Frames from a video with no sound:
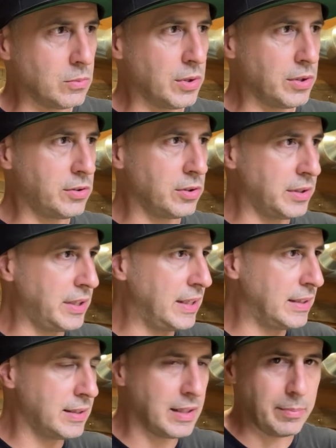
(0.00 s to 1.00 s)
it took to get to
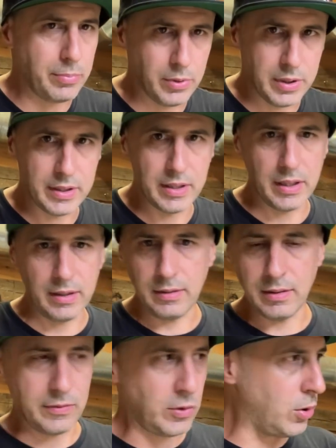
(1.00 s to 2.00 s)
that point there.
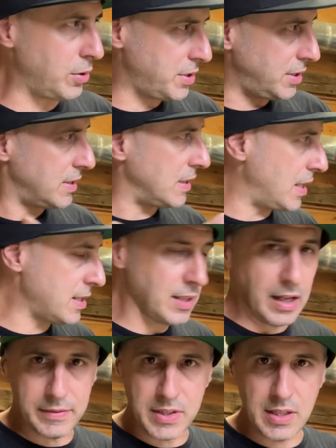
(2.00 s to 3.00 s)
Of course, it's nice to have
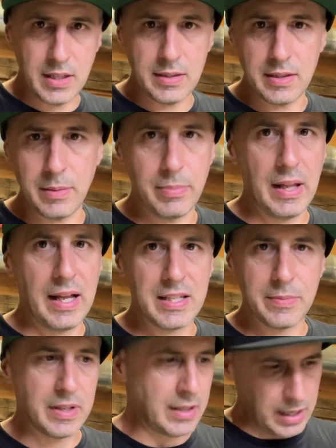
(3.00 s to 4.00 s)
the CNC plasma
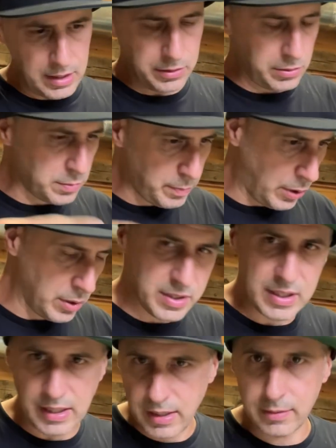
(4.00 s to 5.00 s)
to knock those parts
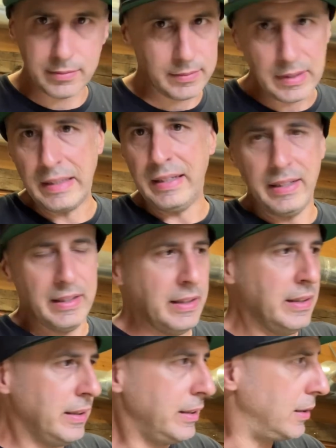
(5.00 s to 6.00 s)
out, and
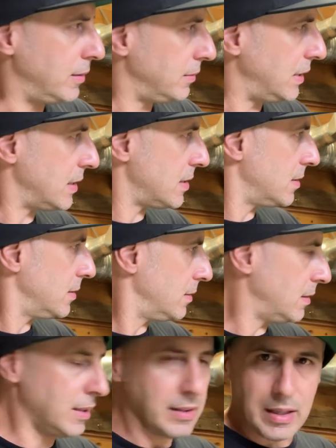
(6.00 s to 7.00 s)
you know
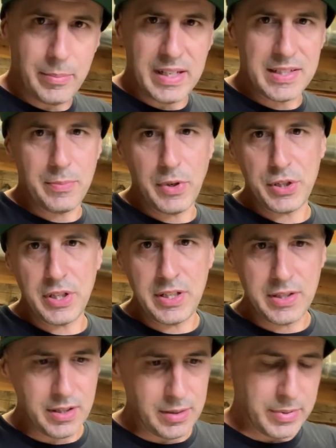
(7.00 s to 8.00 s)
that makes it much
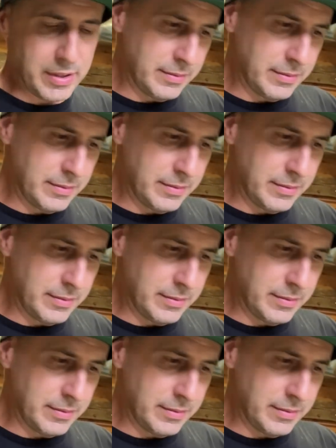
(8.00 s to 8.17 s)
easier. But